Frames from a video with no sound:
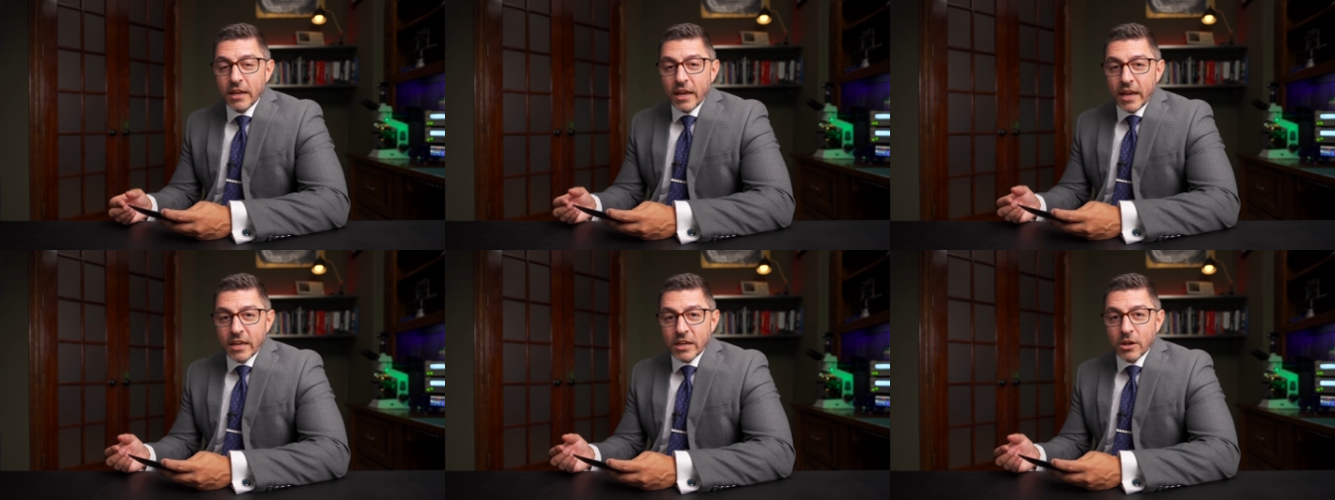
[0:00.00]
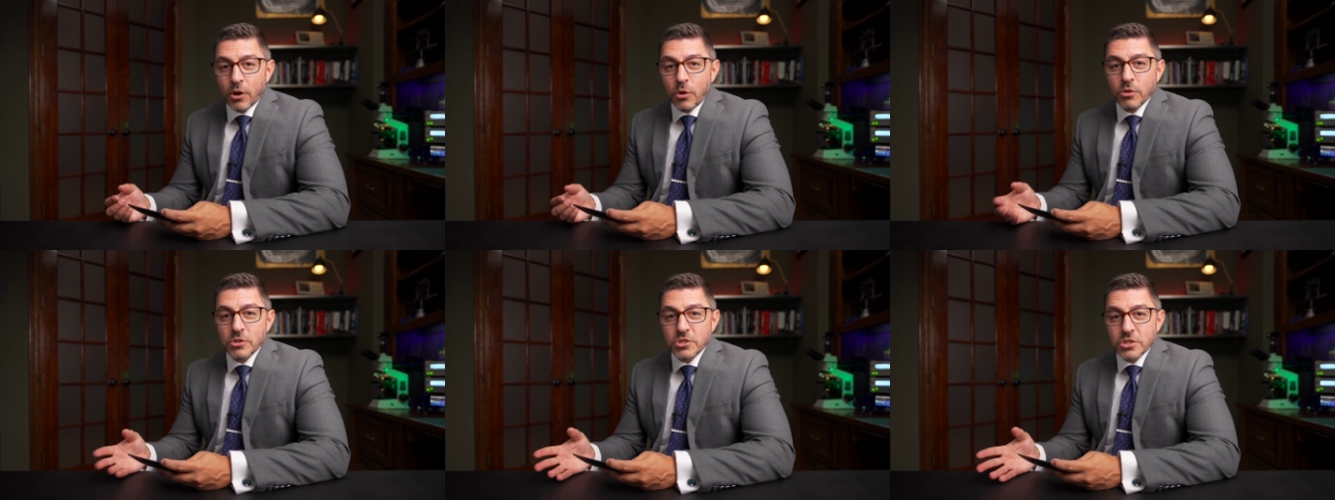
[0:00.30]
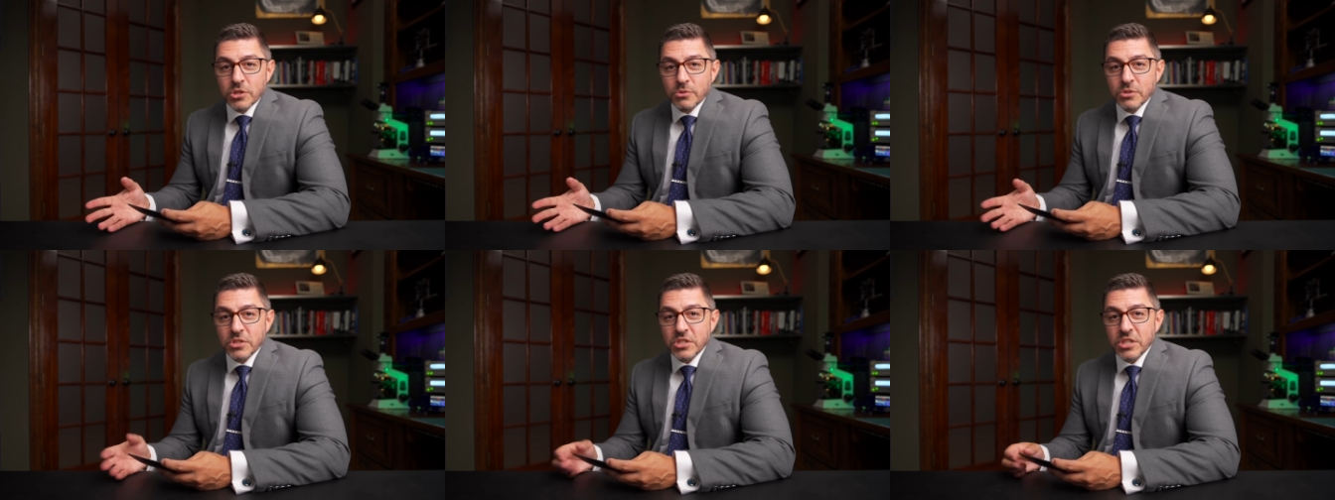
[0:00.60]
and to
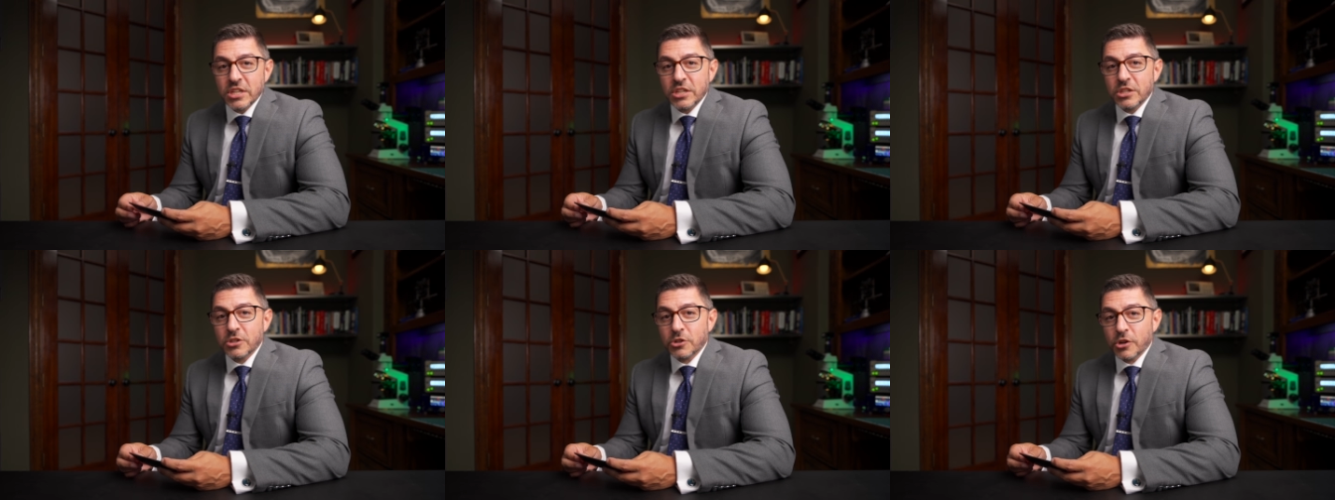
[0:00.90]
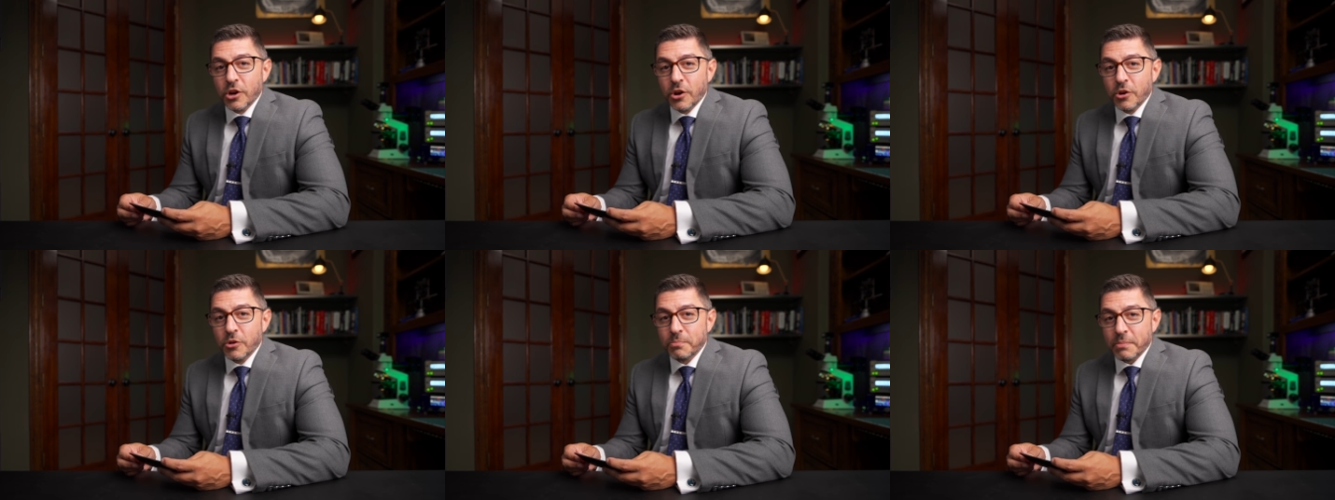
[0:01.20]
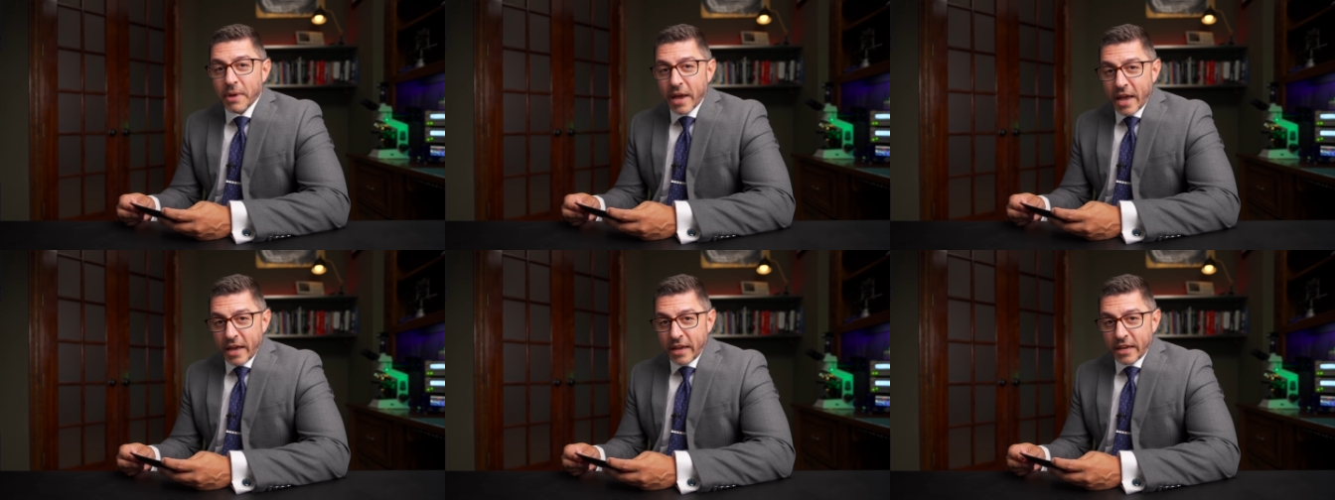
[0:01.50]
also send your own
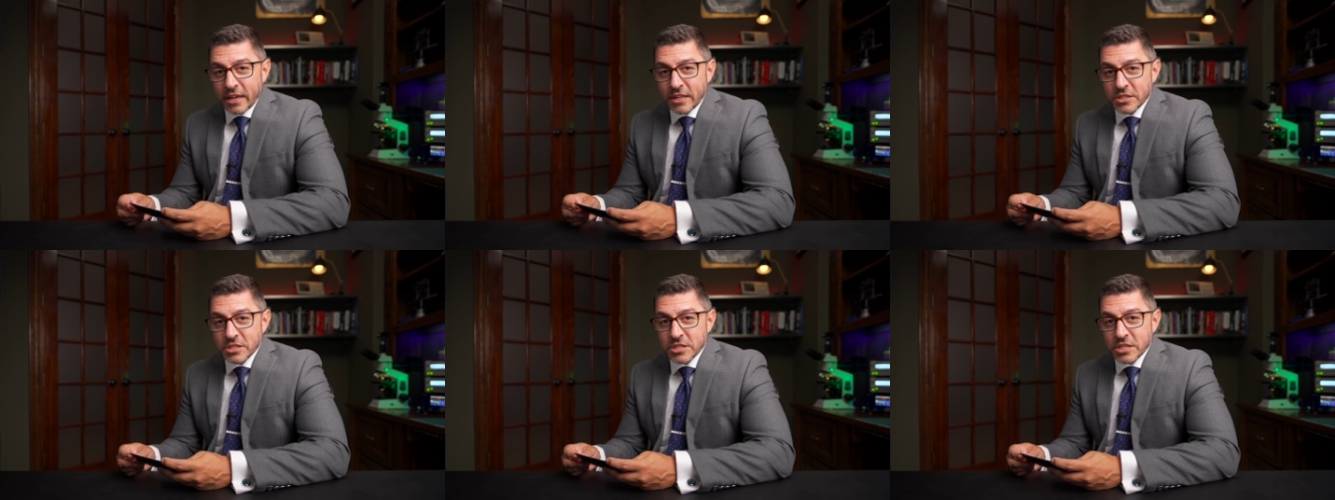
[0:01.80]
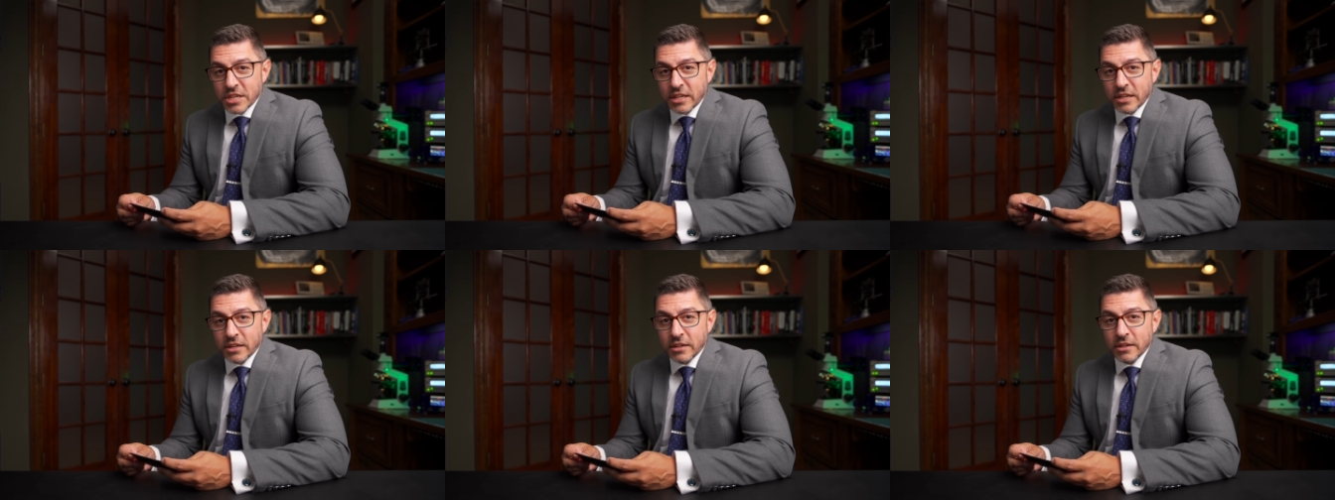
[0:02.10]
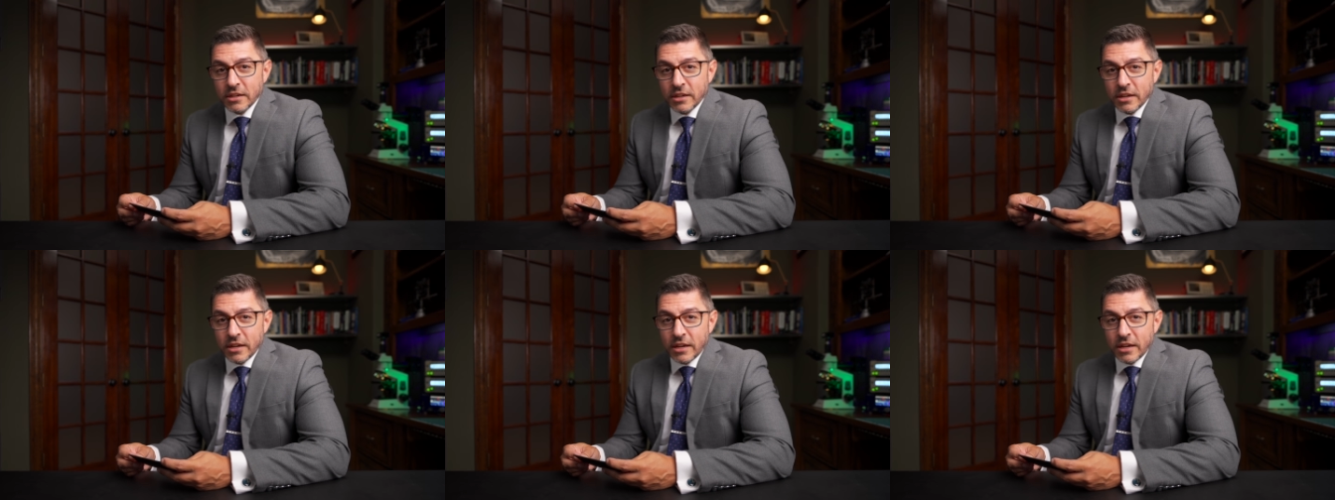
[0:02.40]
packets, and,